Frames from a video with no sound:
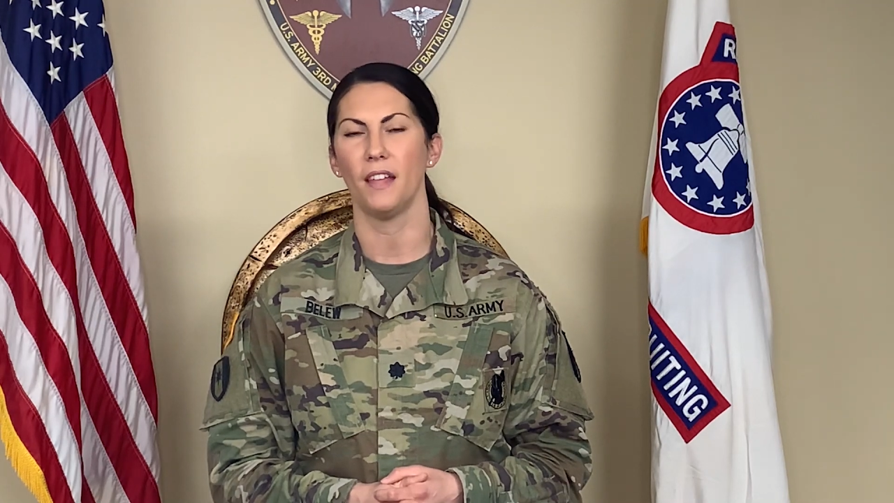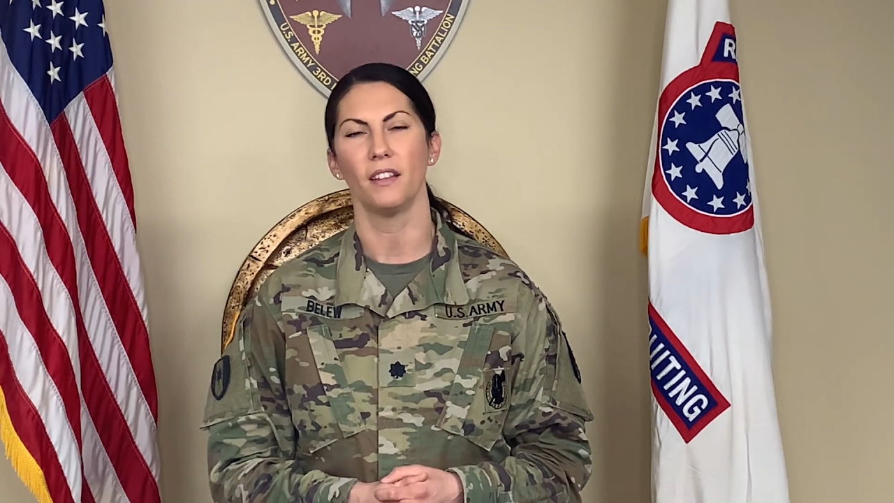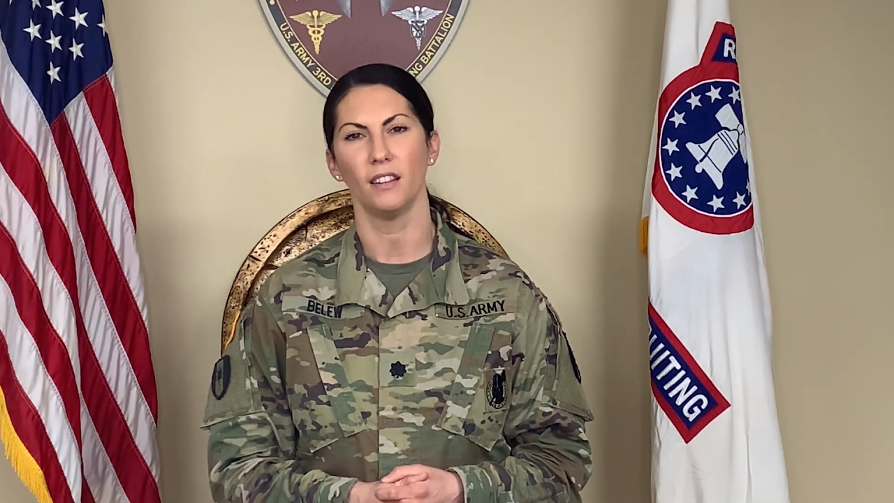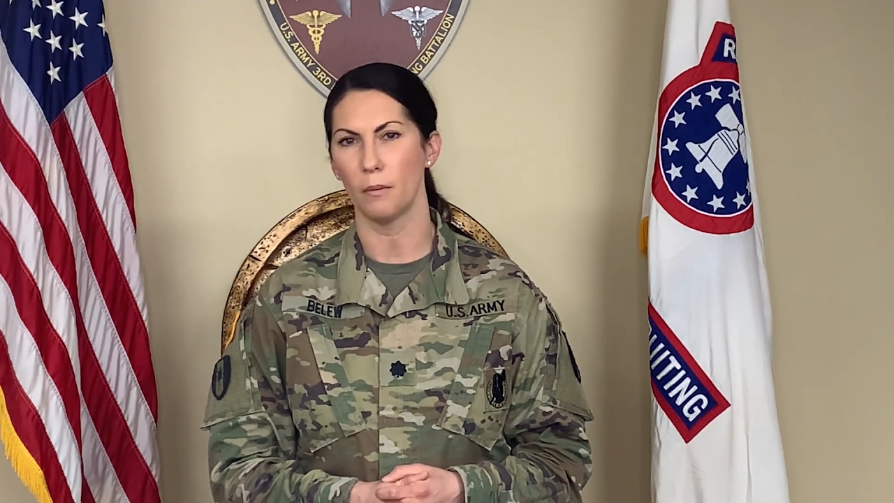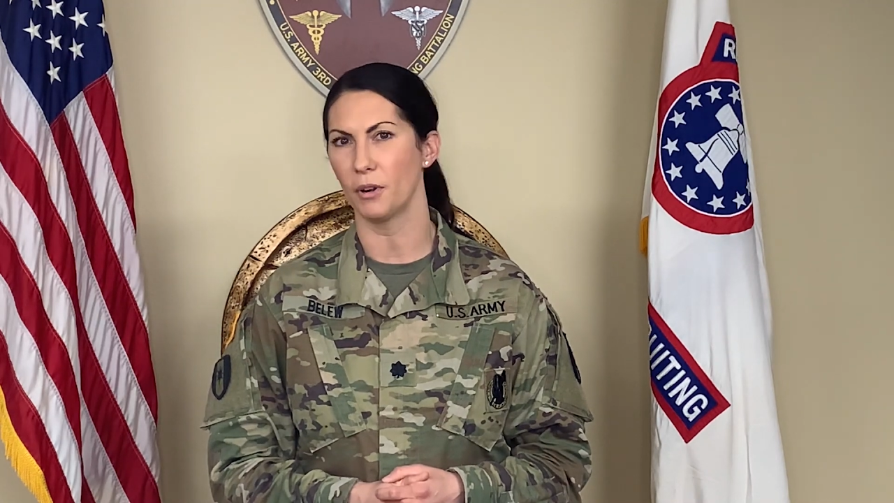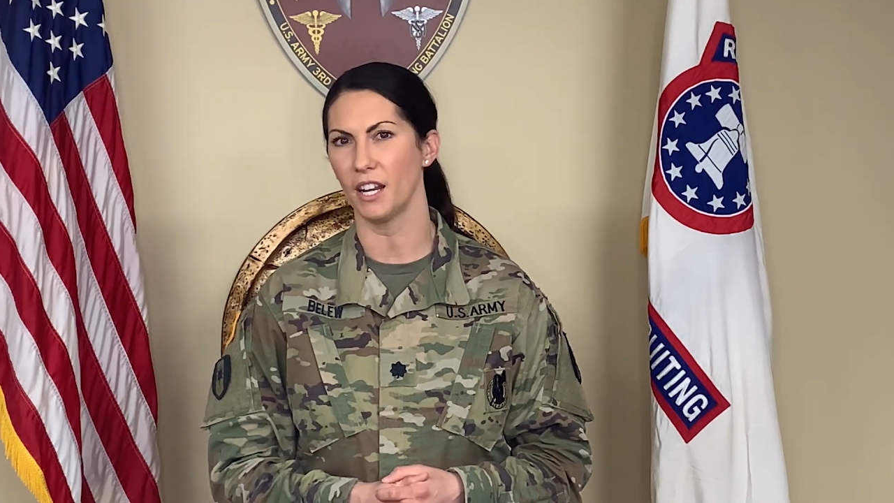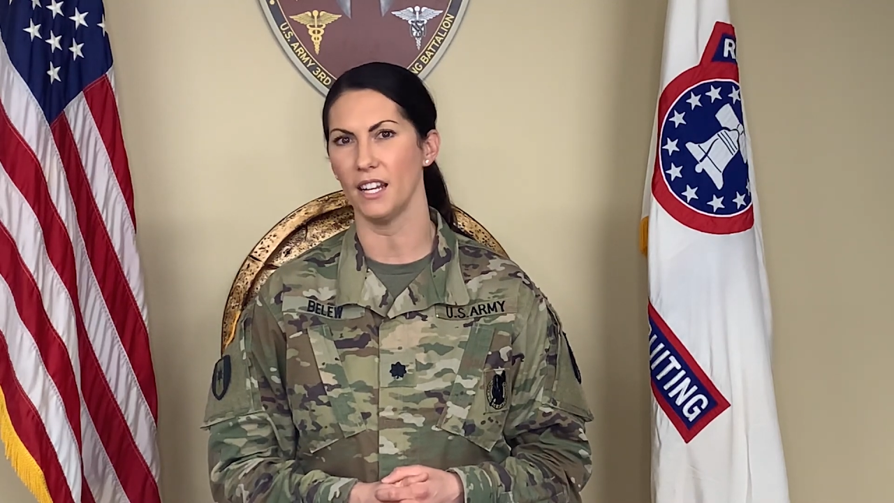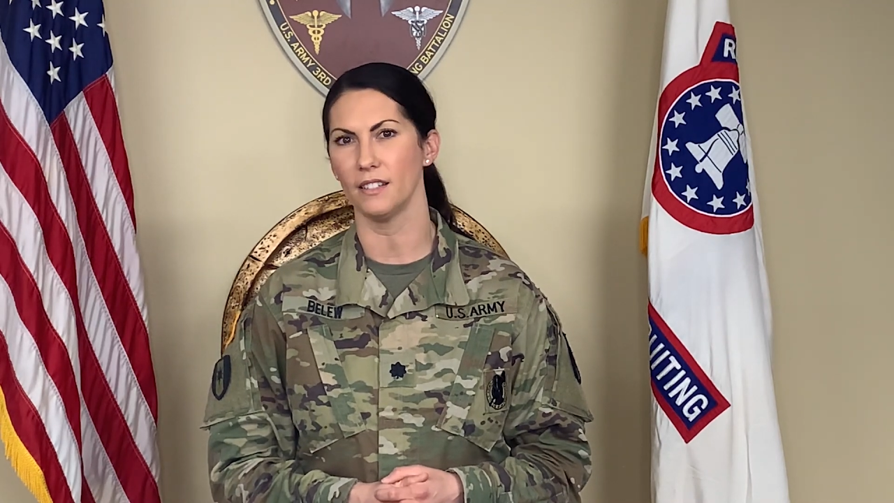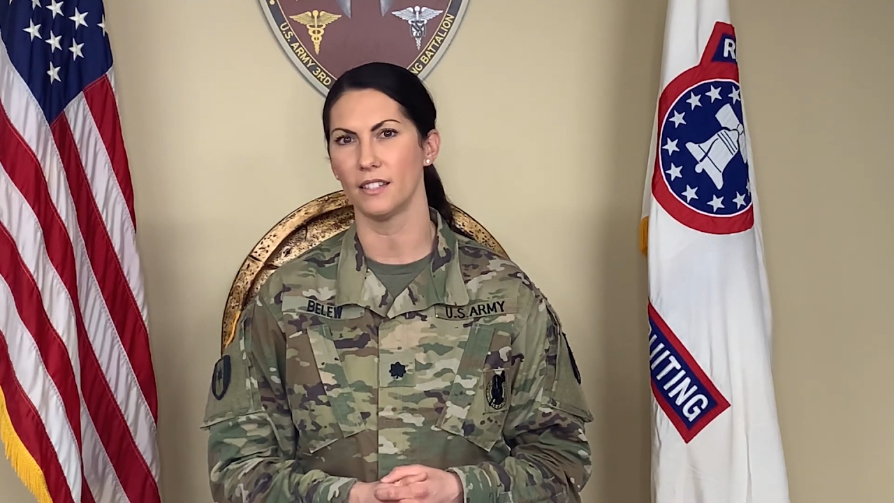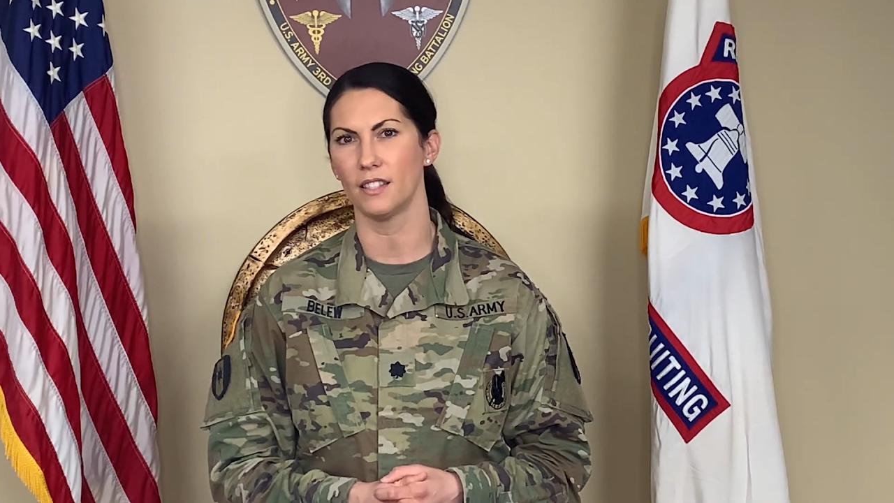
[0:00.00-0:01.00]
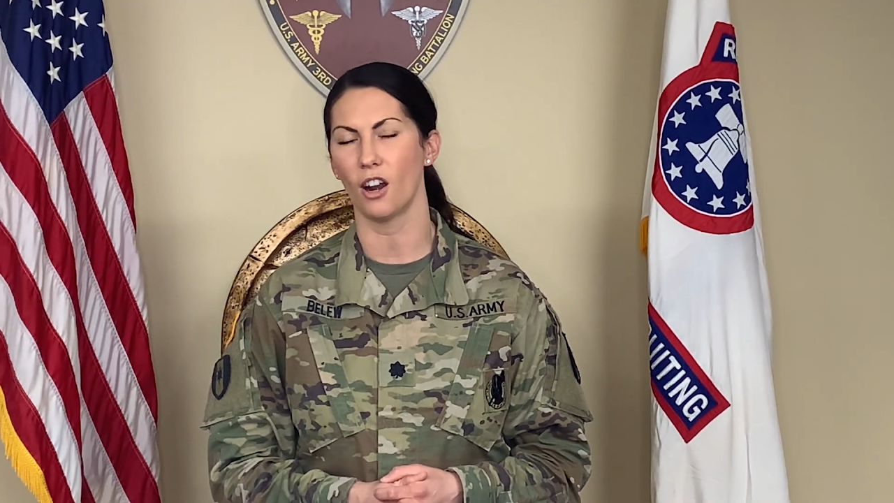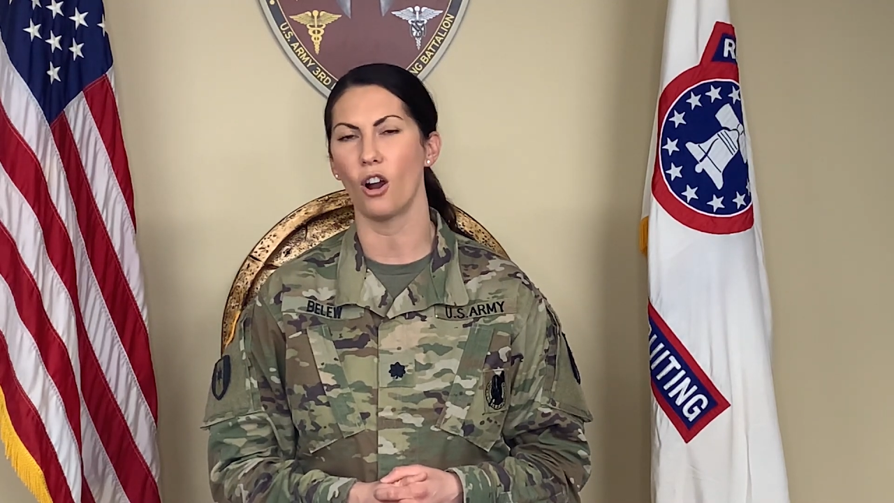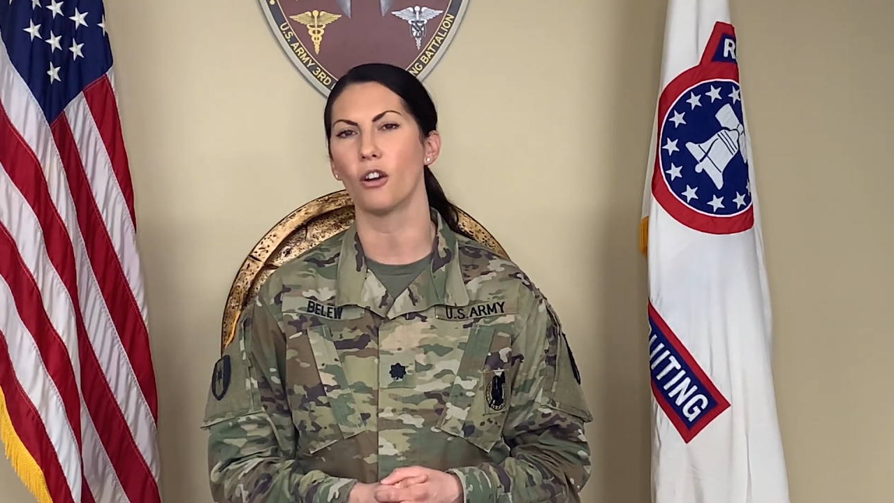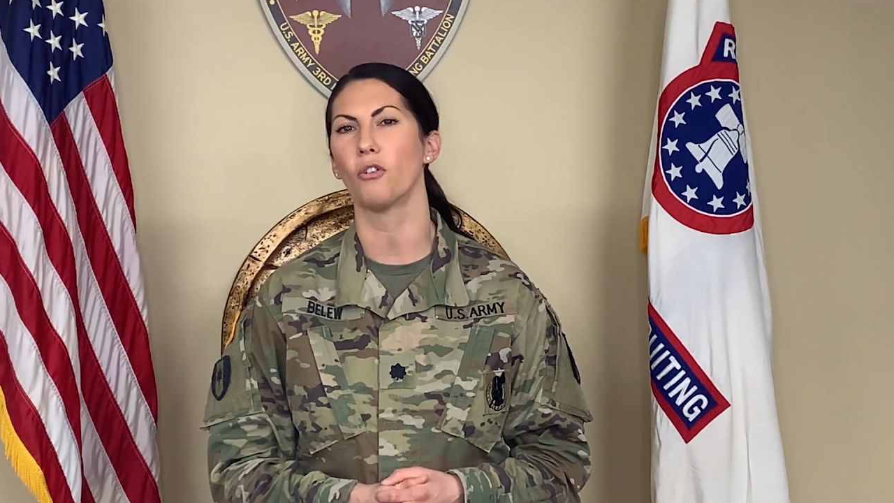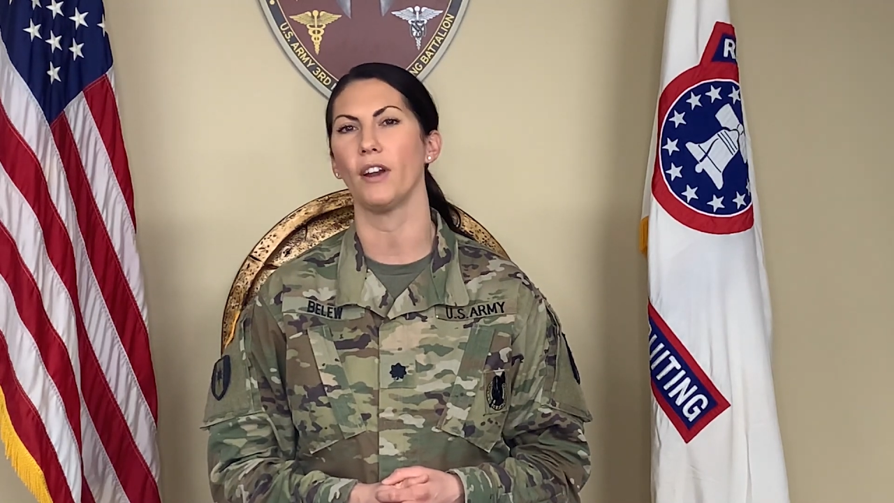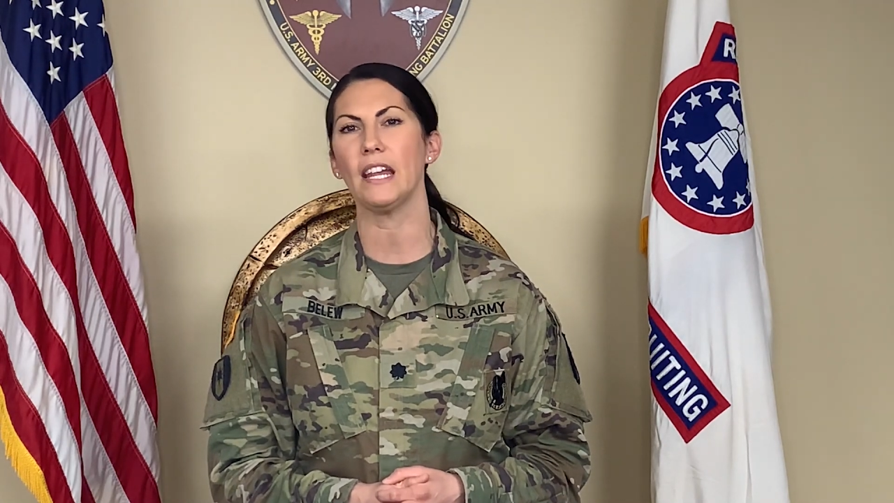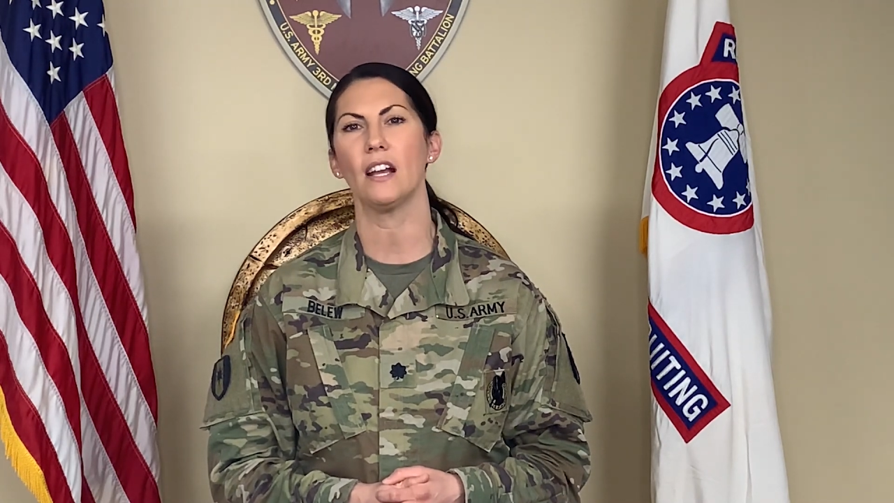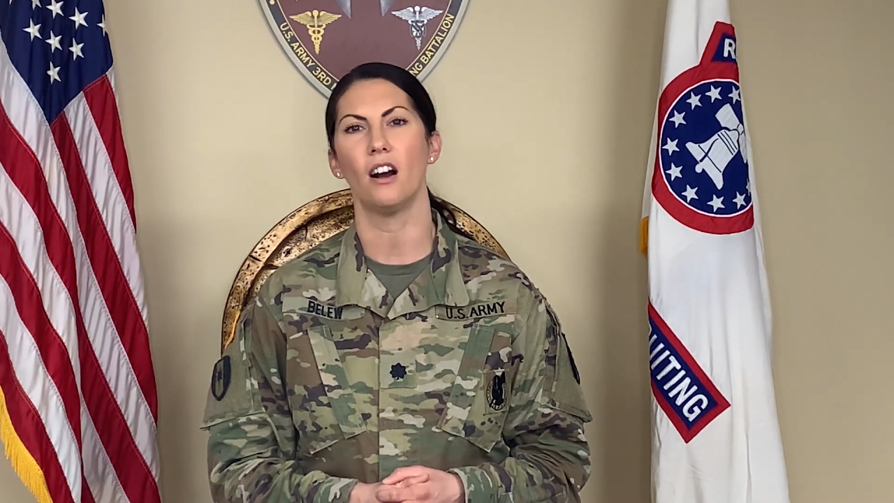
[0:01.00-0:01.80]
and the liberties that our great